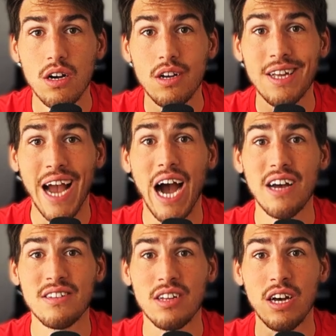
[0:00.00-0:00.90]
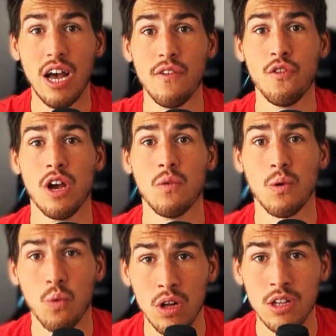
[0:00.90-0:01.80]
Guys, have you ever
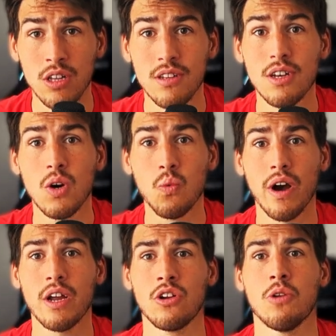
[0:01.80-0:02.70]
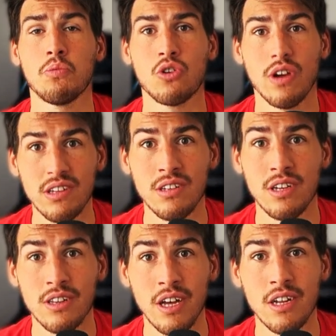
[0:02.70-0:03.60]
wondered why you're not progressing in
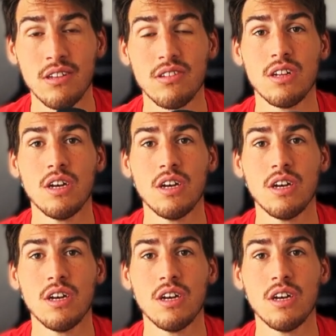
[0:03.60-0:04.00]
tennis?